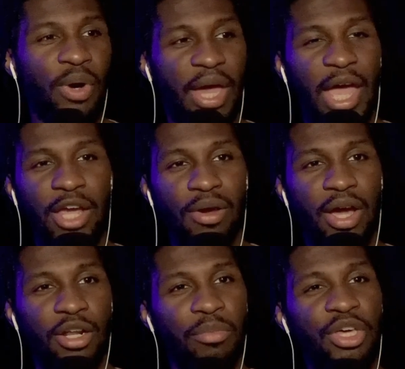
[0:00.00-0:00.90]
you were
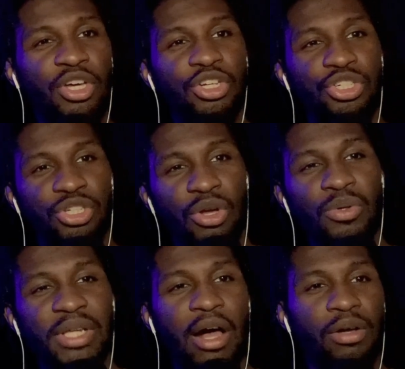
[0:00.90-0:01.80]
angry at him,
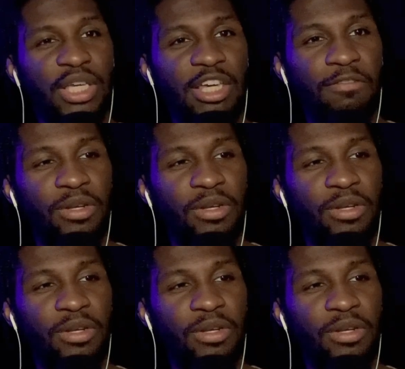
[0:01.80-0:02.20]
shows how